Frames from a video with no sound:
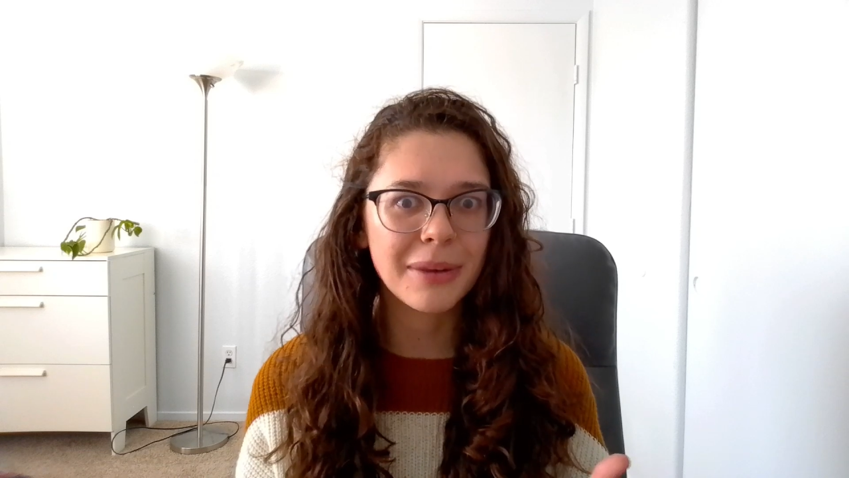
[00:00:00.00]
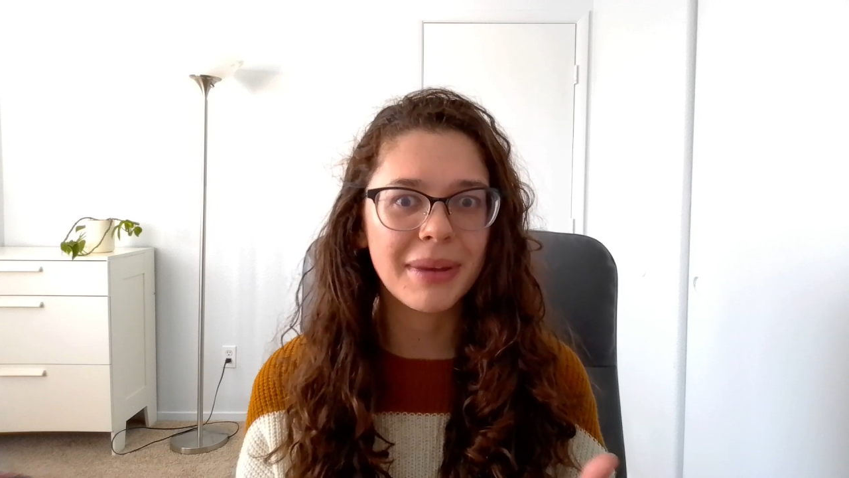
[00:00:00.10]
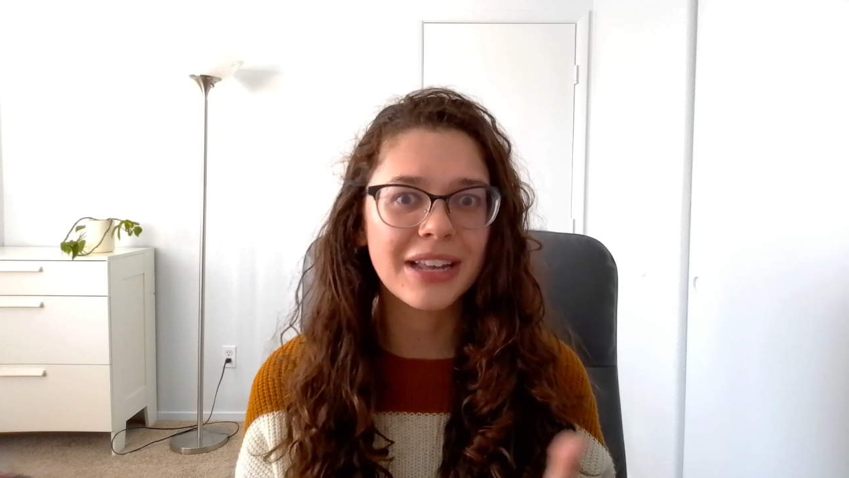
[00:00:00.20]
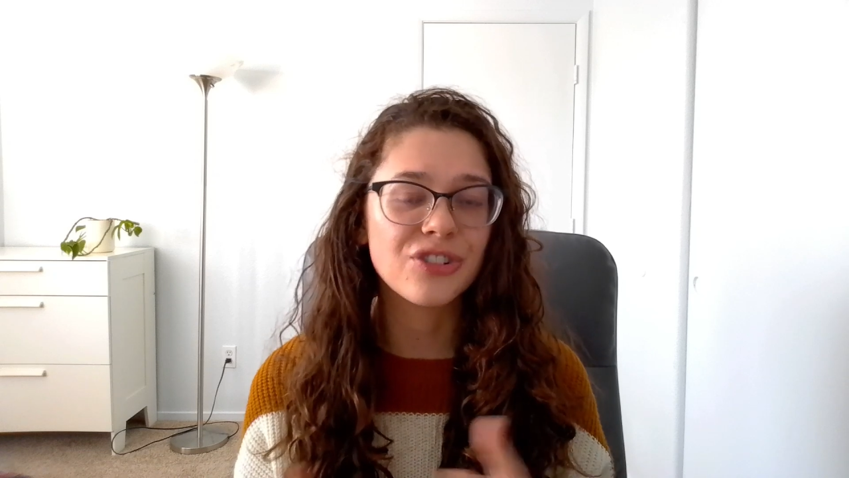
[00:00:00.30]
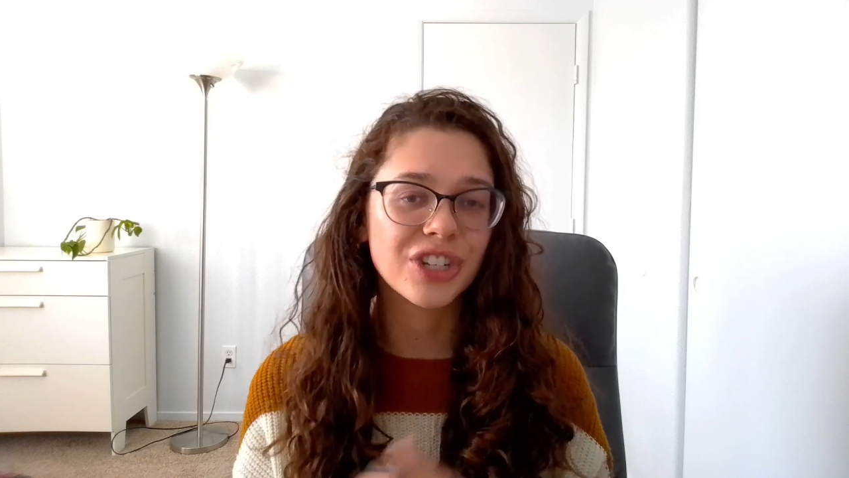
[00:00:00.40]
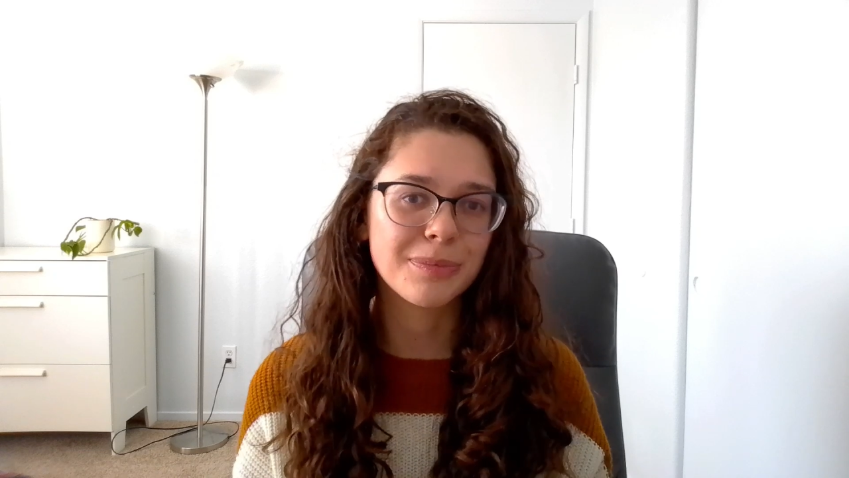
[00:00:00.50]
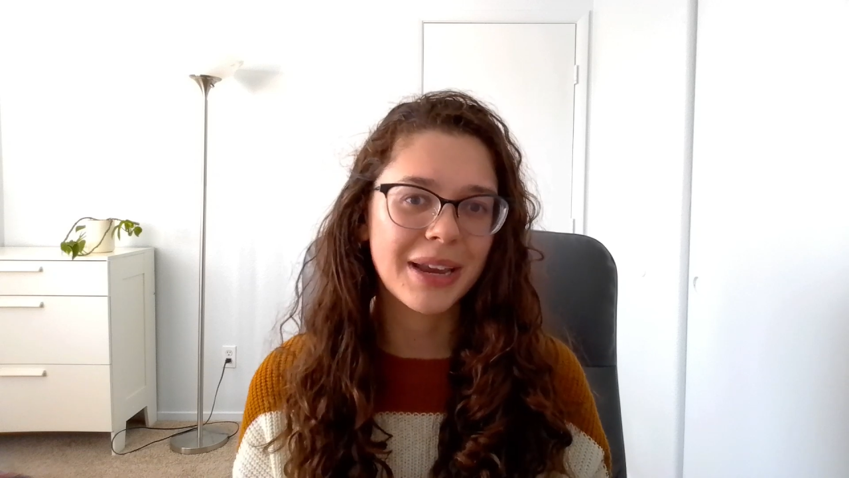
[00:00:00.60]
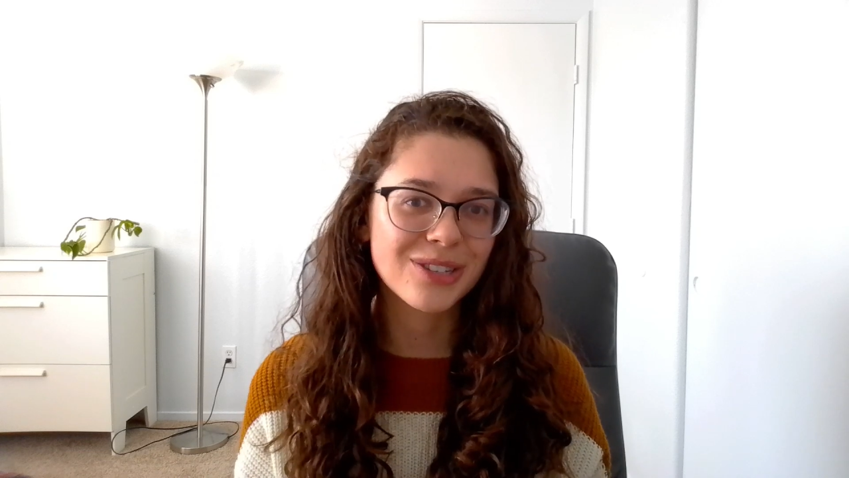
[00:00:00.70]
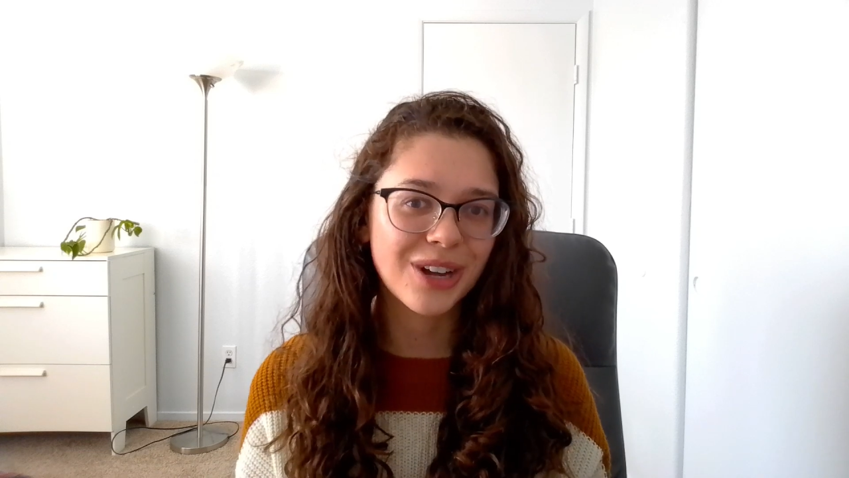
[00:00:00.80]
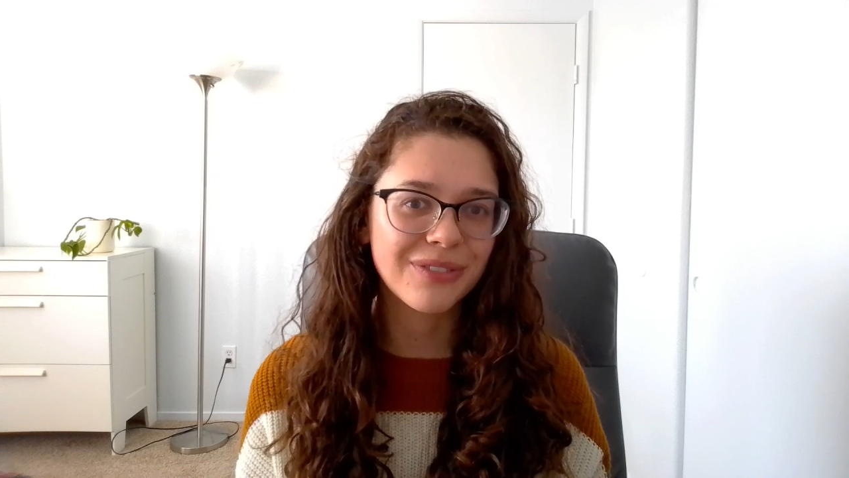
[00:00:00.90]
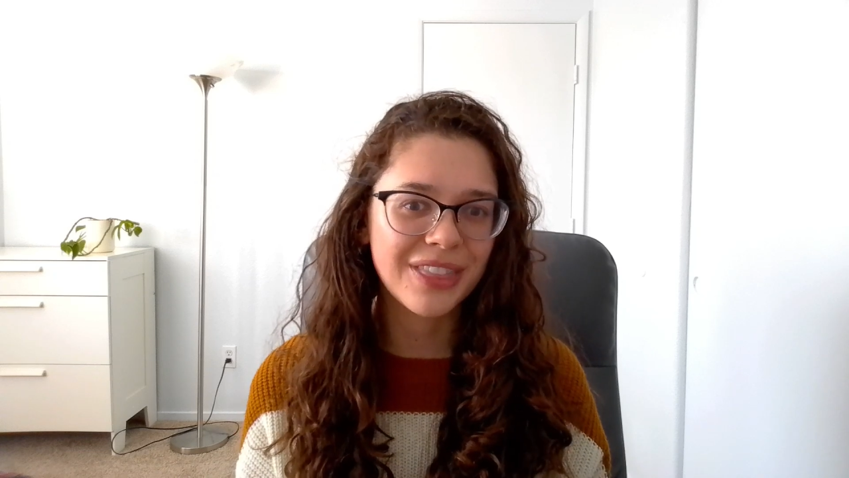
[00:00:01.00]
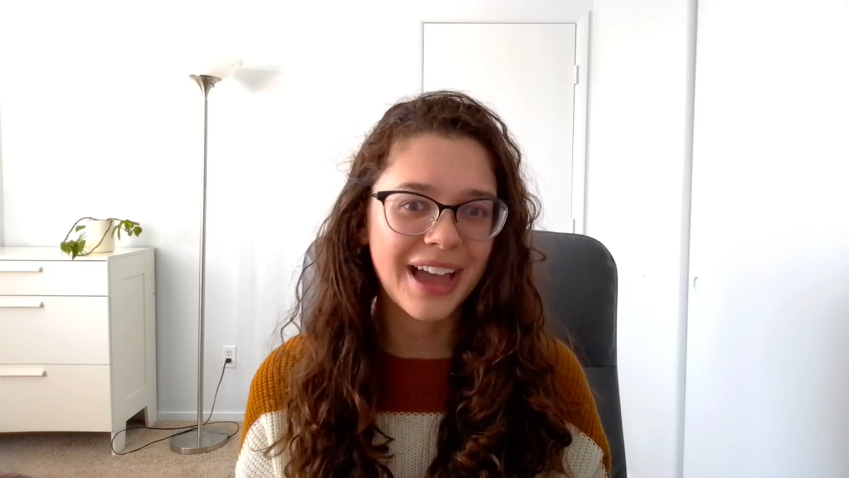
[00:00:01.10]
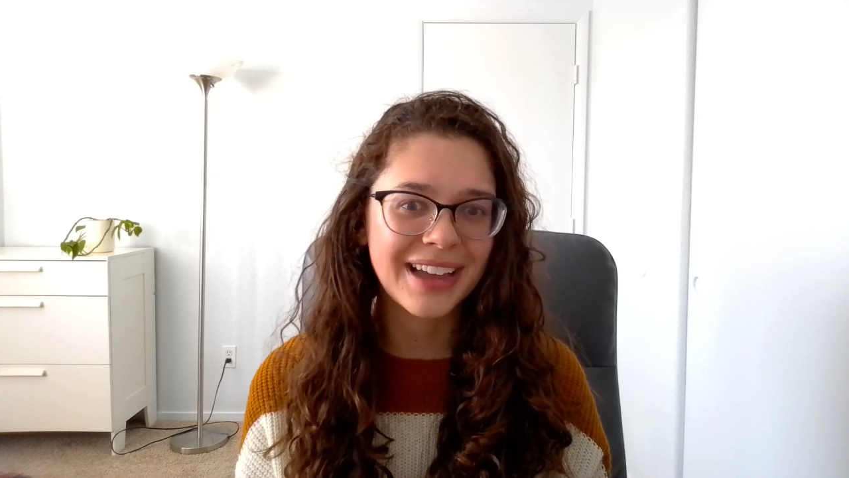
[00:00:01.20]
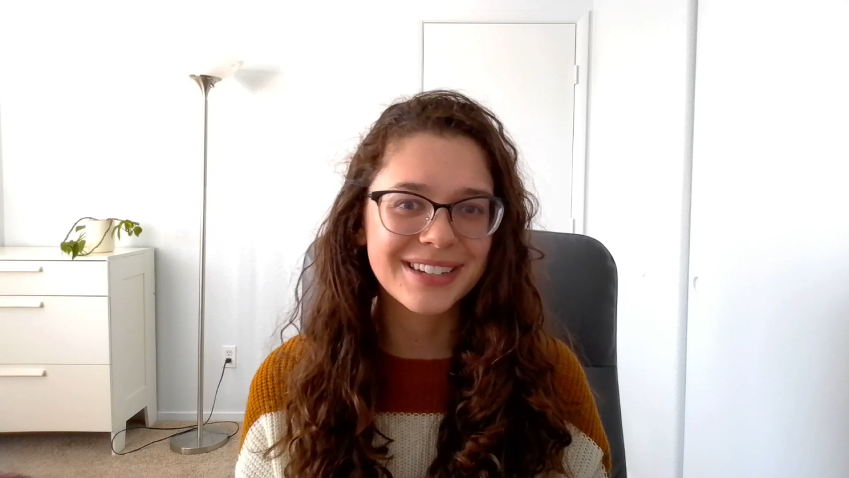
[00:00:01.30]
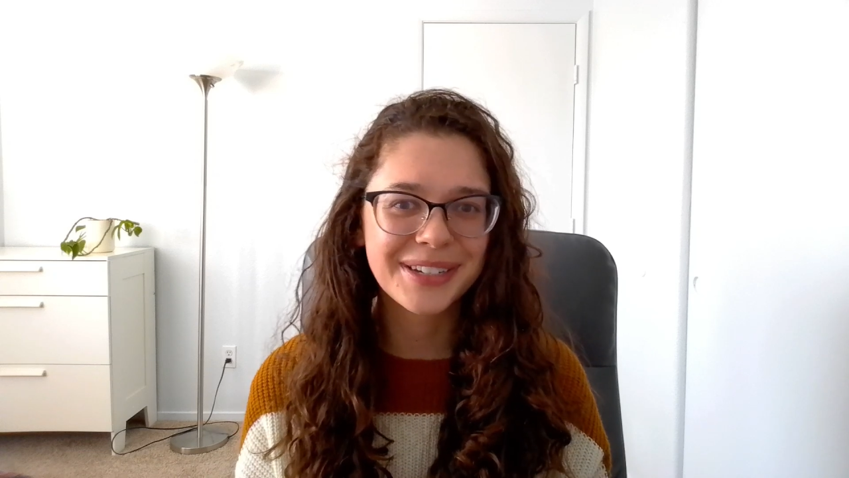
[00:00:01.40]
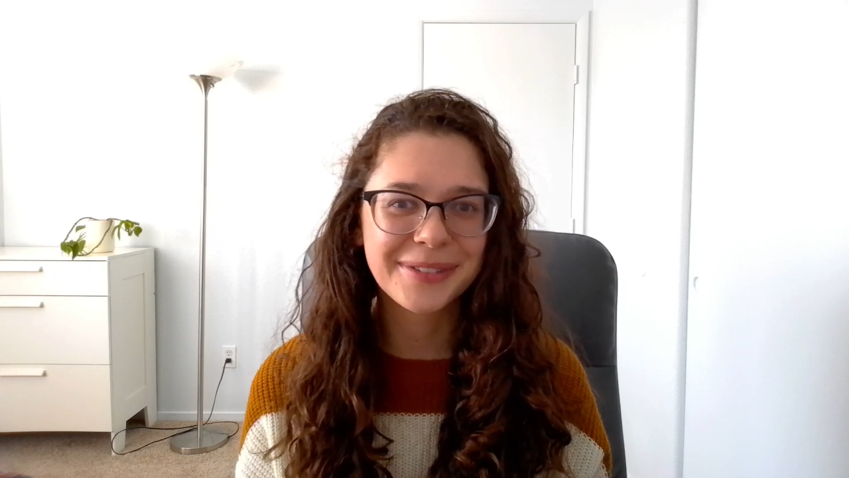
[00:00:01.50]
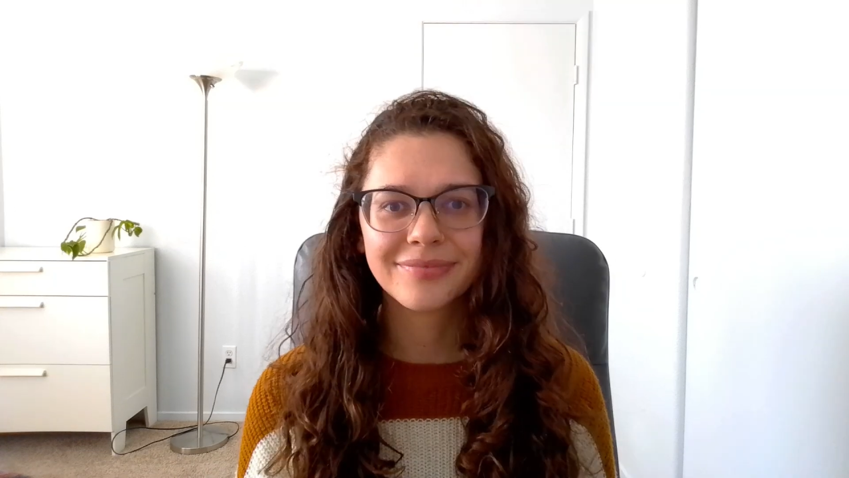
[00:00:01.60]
a bit just based off of that.